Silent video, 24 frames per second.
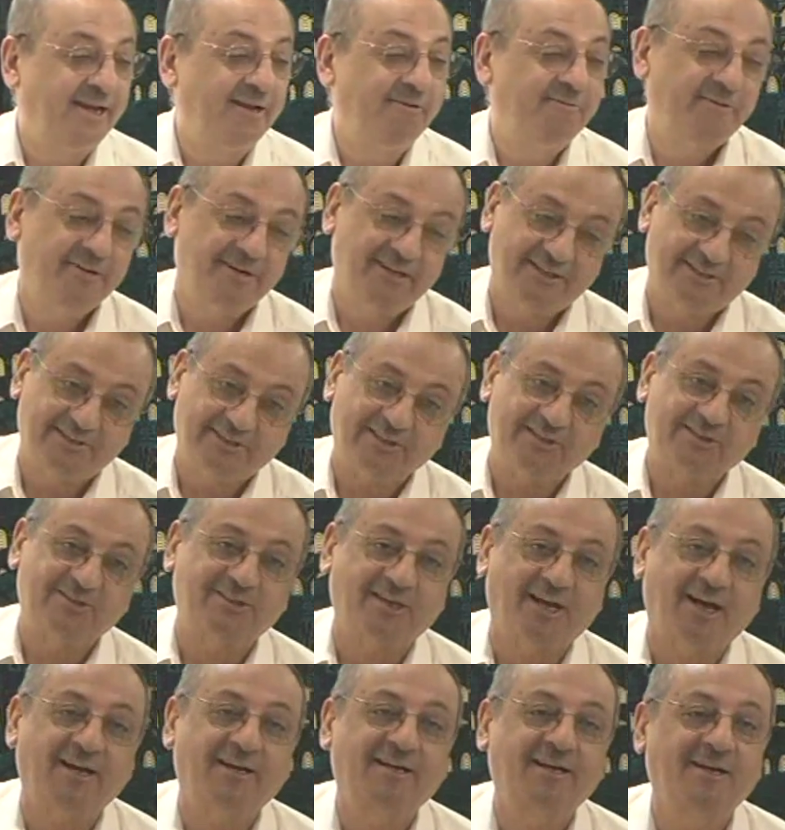if it is a
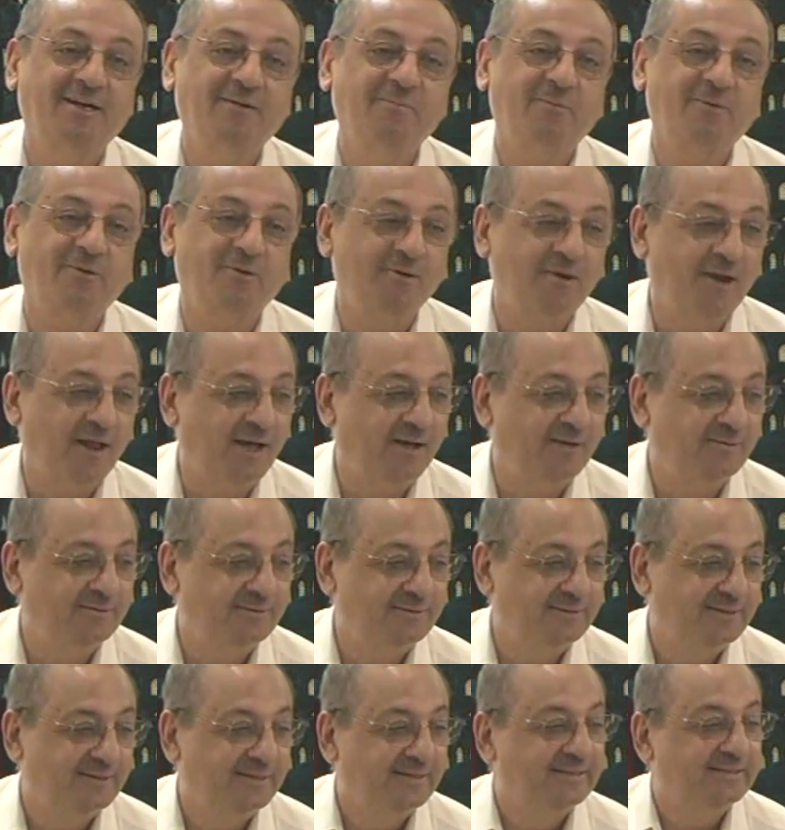Sakin pronoun,
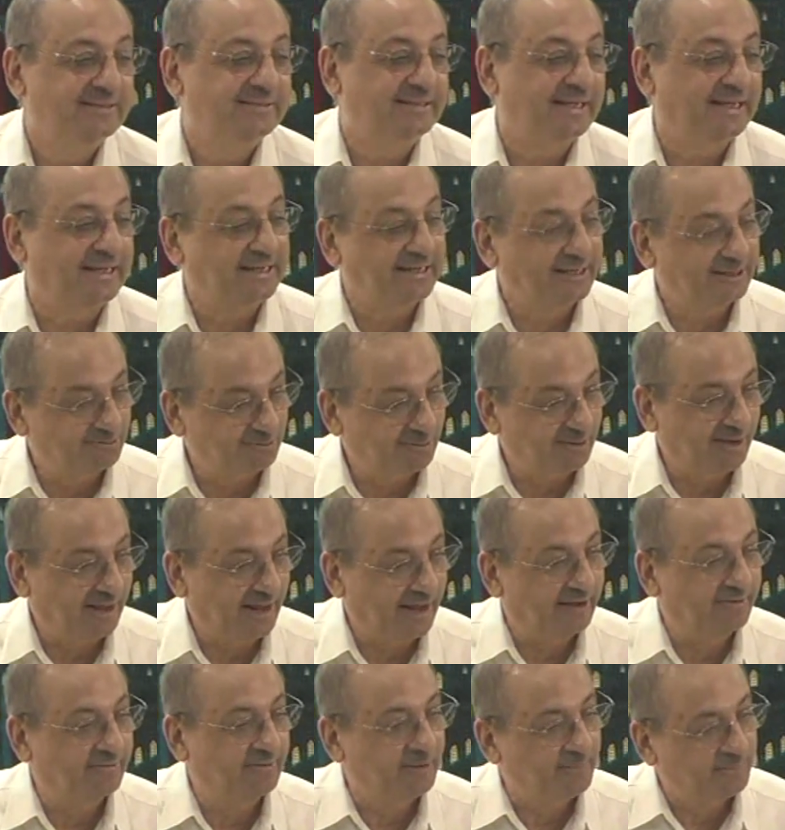then it will
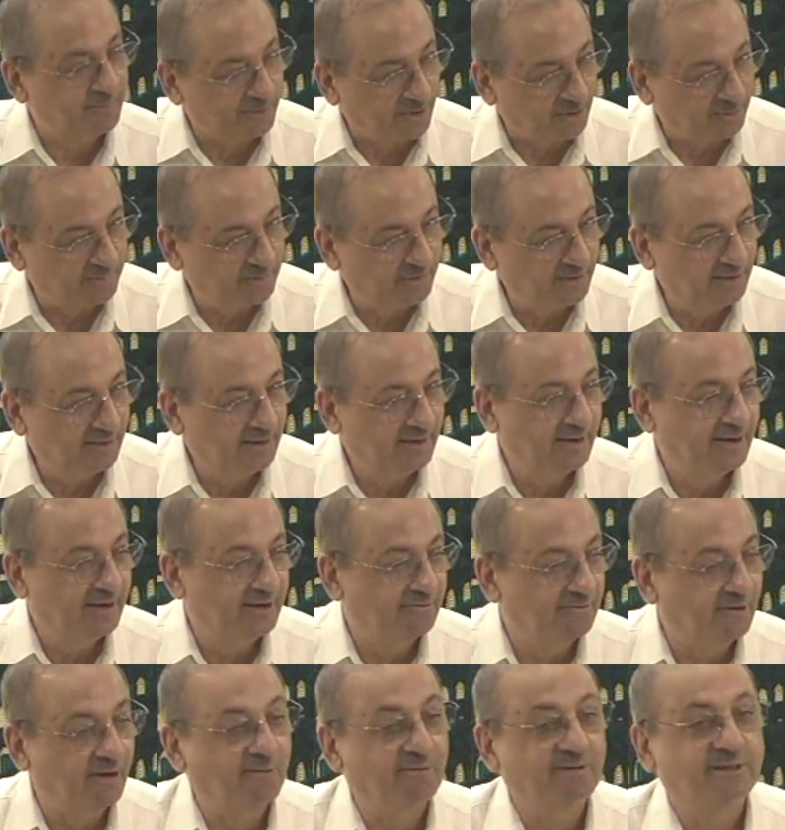have a proper
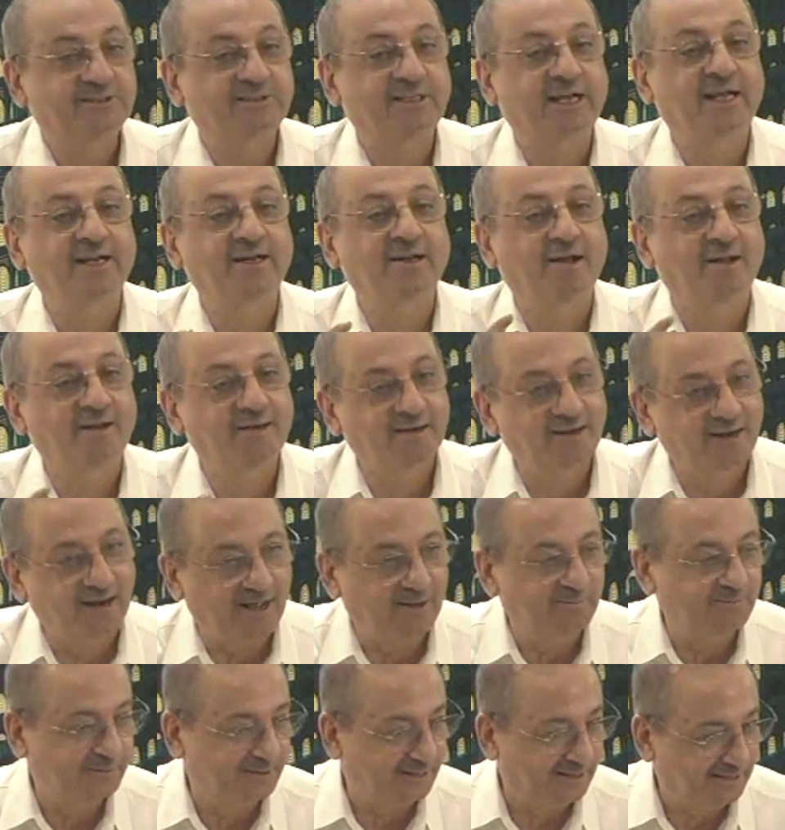vowel sign on
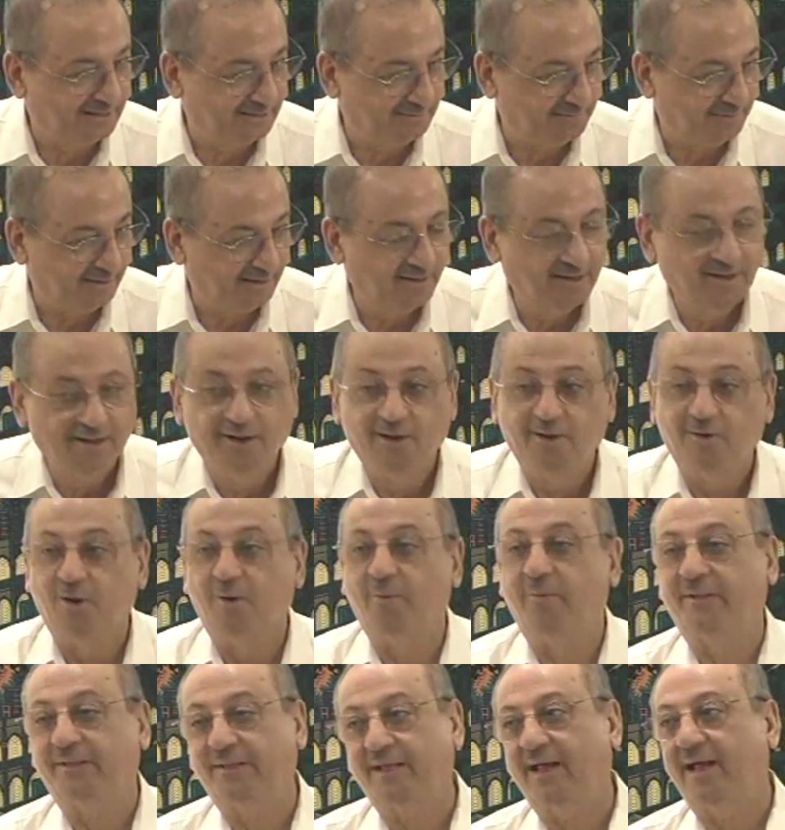Lam Kalima. No,
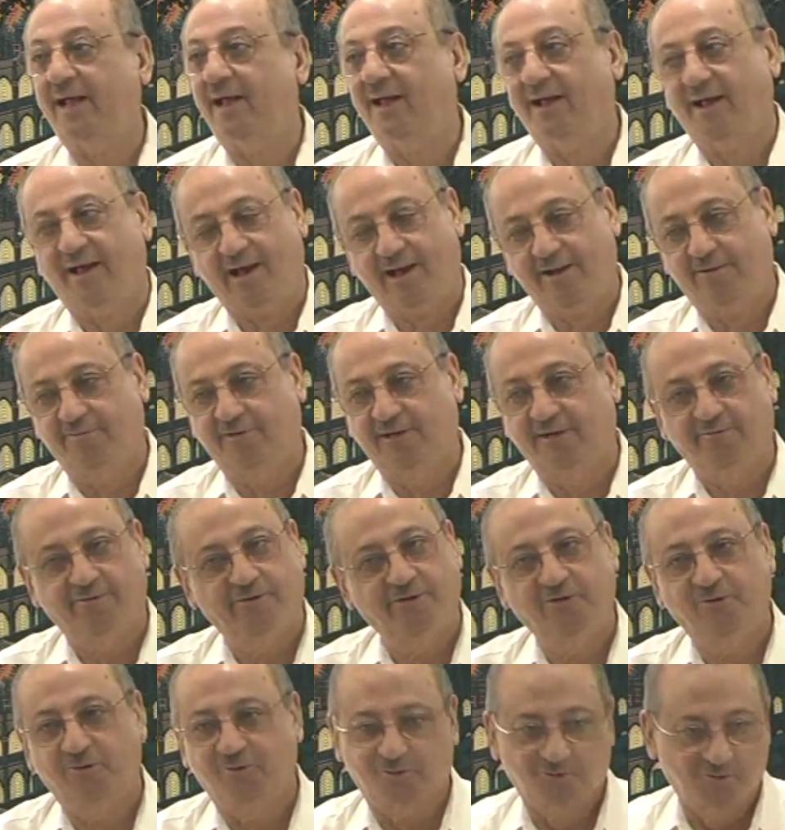brother, I, I have given
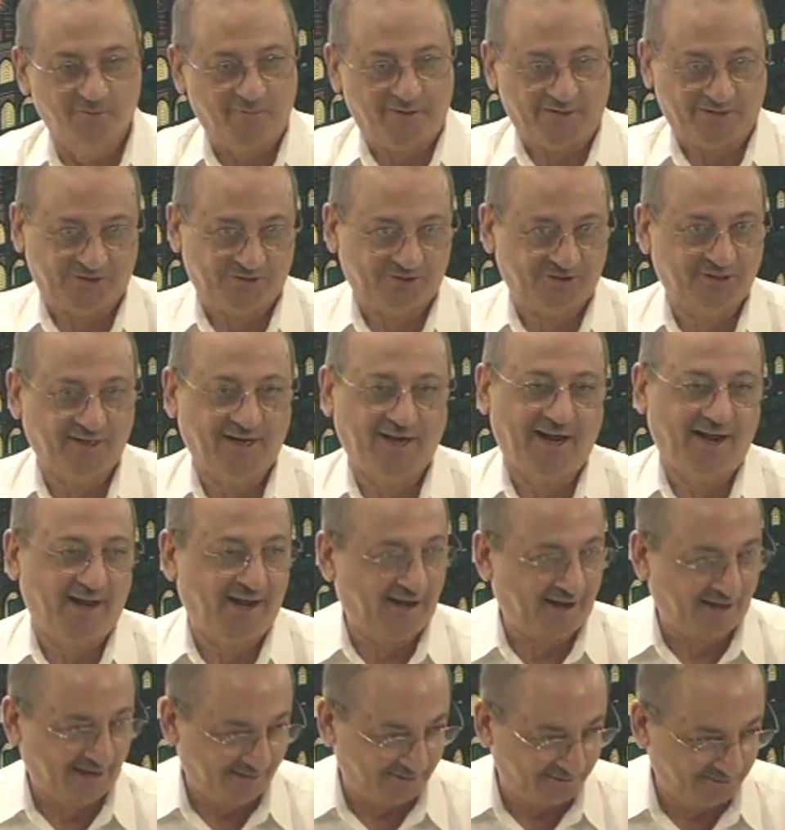you too much. I,
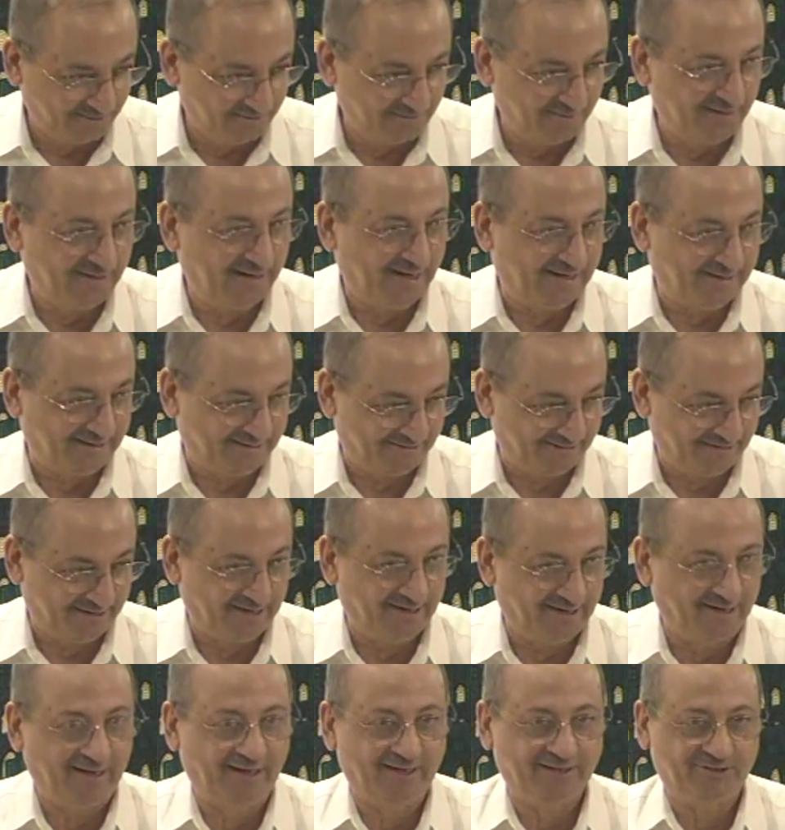I do I
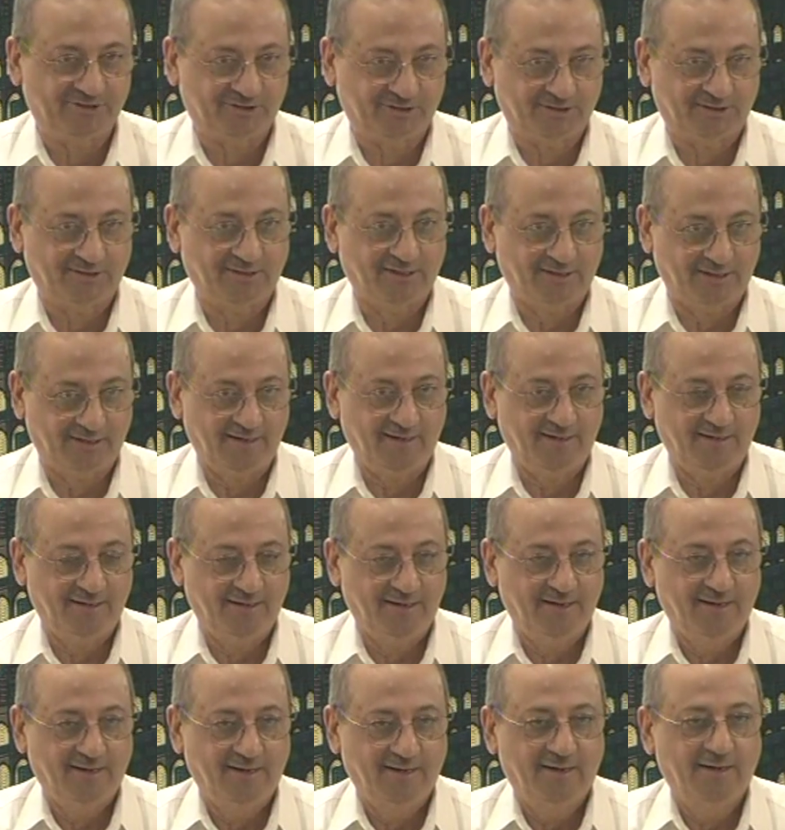realize it. Huh?
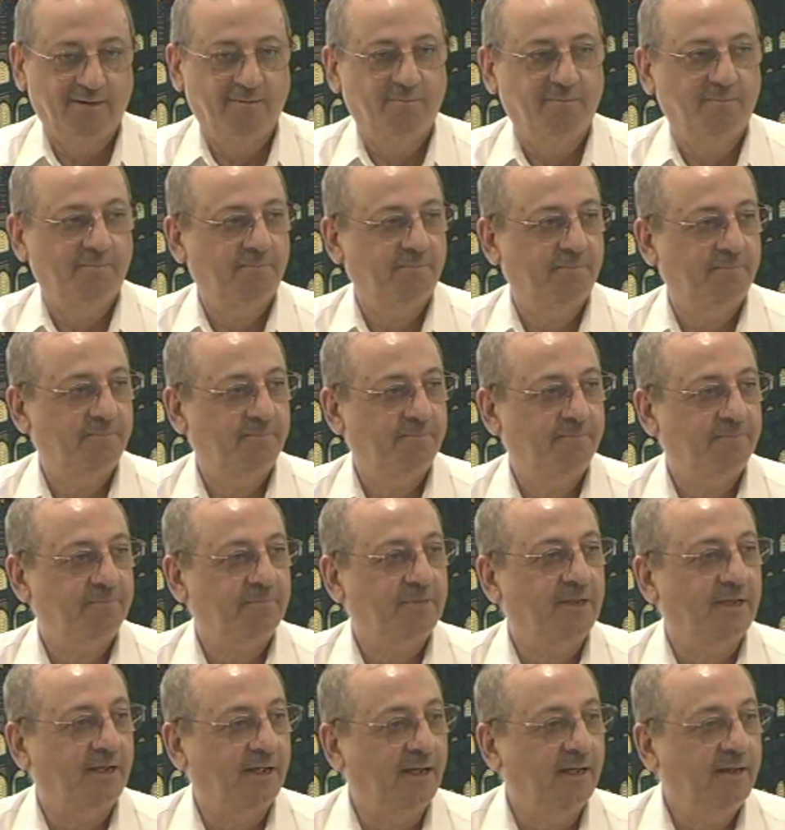
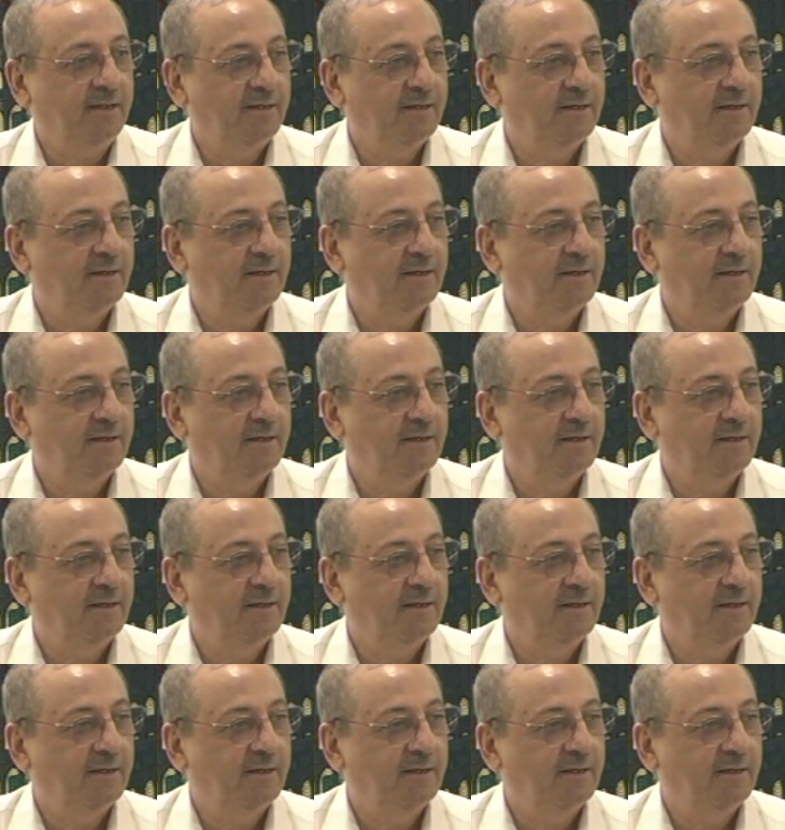Sorry, huh?